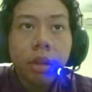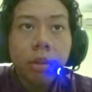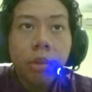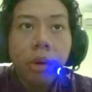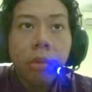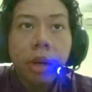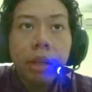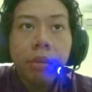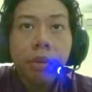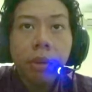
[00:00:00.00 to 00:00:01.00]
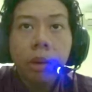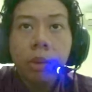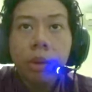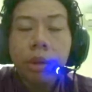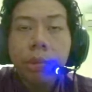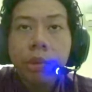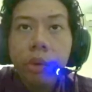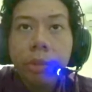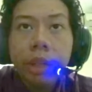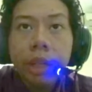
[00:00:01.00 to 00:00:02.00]
bromide from the word
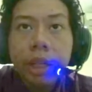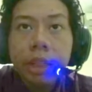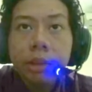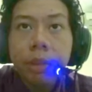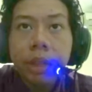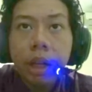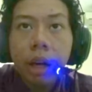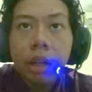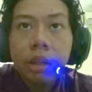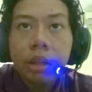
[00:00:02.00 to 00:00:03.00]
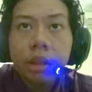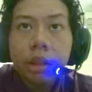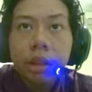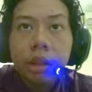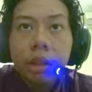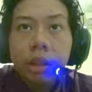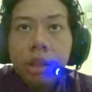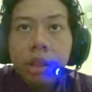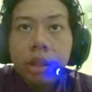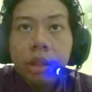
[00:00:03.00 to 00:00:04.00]
bromine is Br,
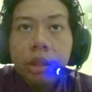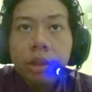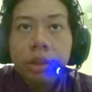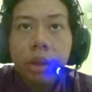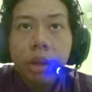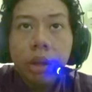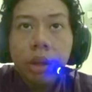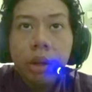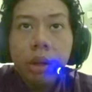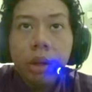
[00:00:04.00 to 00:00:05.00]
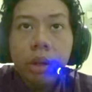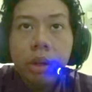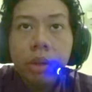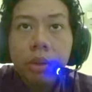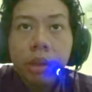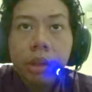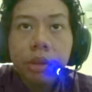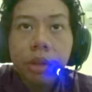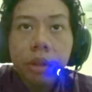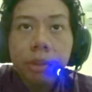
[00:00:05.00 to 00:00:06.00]
so we use the
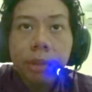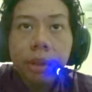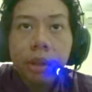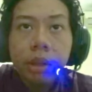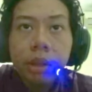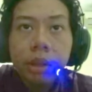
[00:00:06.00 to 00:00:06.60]
crisscross method.